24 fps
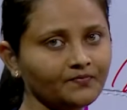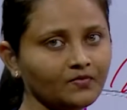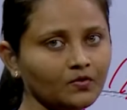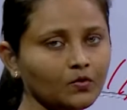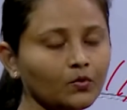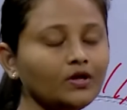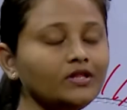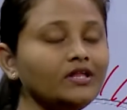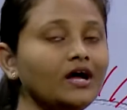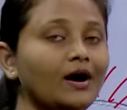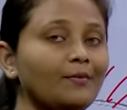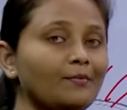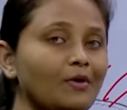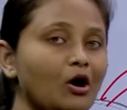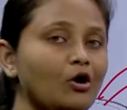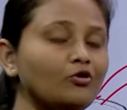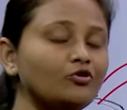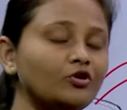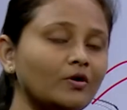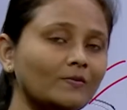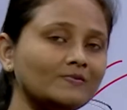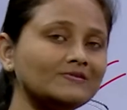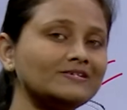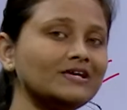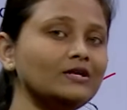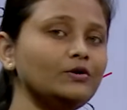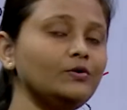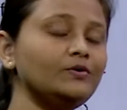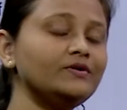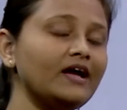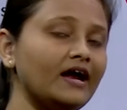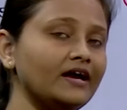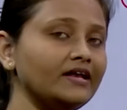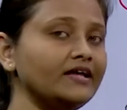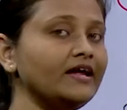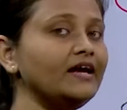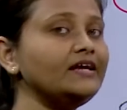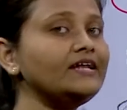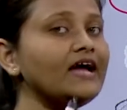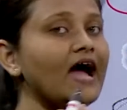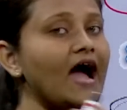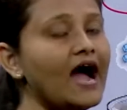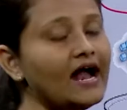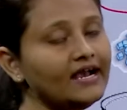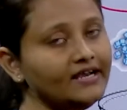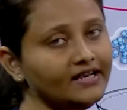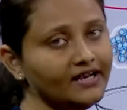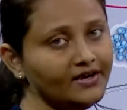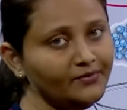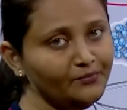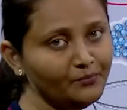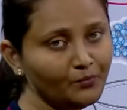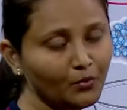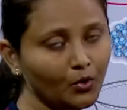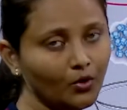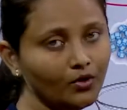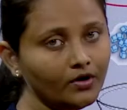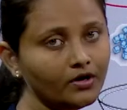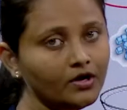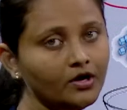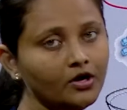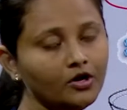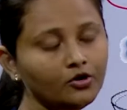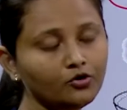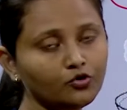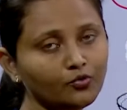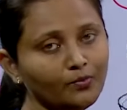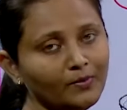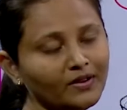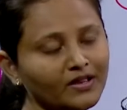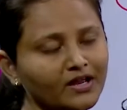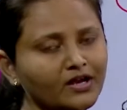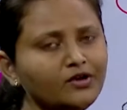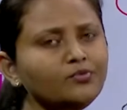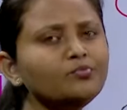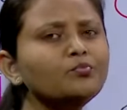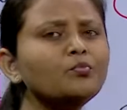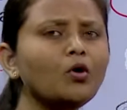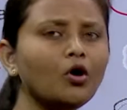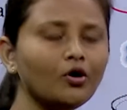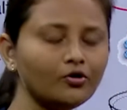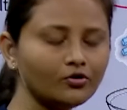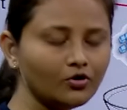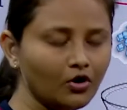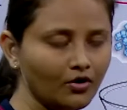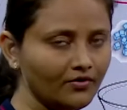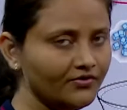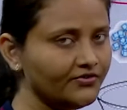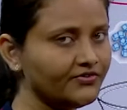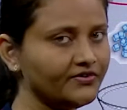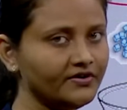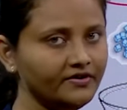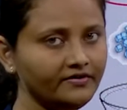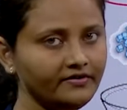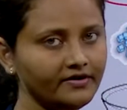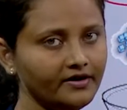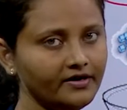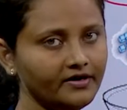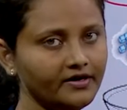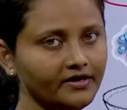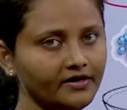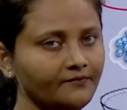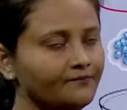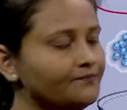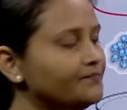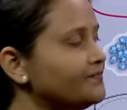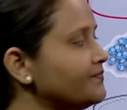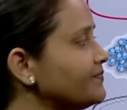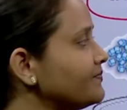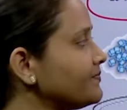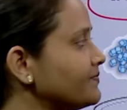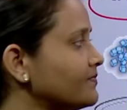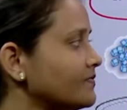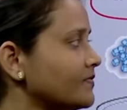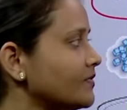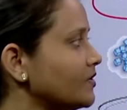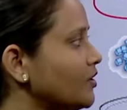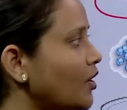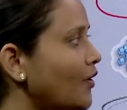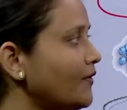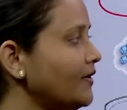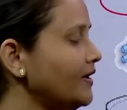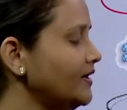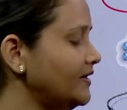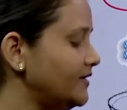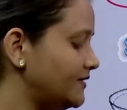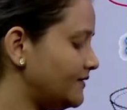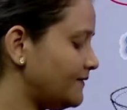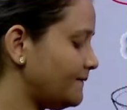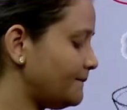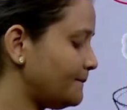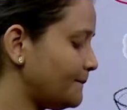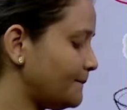Okay, the amount of solute can get added more to make it more concentrated. Got it?